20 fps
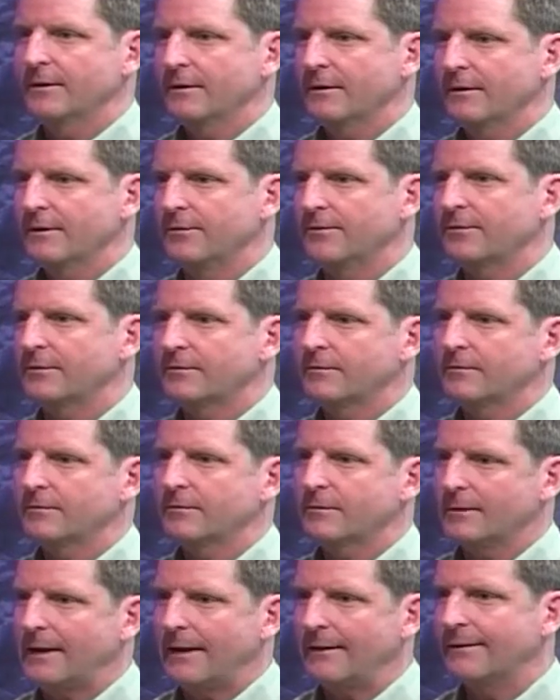is,
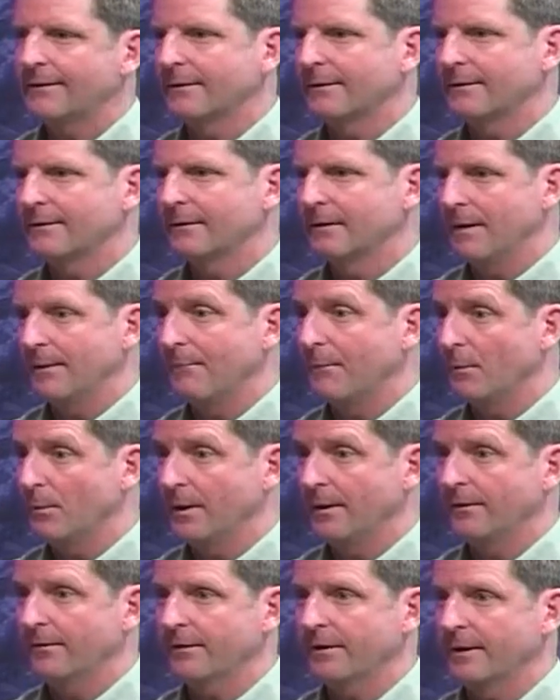I think, the number
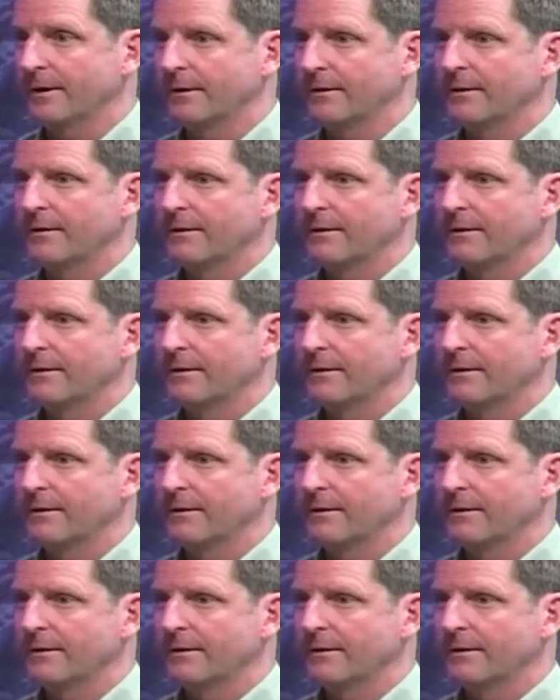one thing.